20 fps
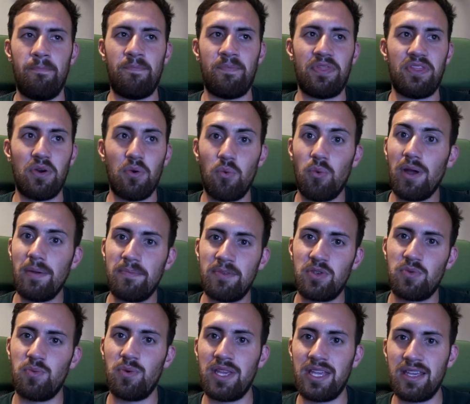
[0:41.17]
the web
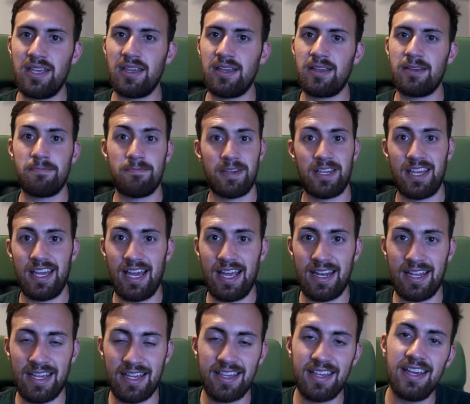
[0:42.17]
swinging
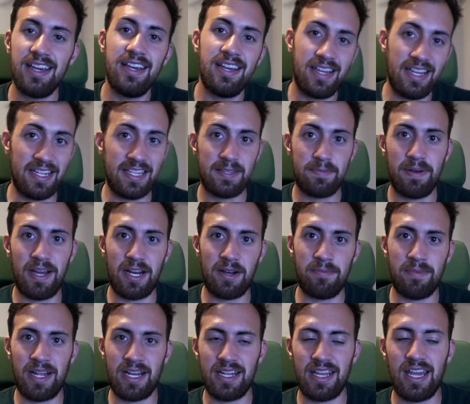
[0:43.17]
mechanic in
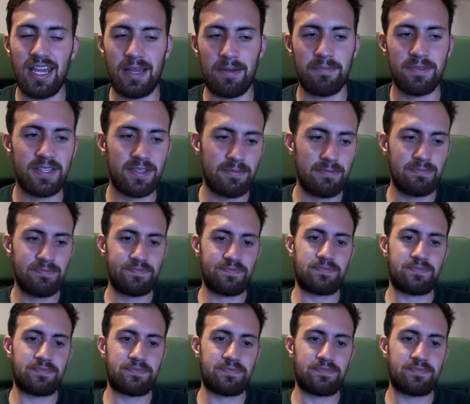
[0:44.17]
Spider-Man games.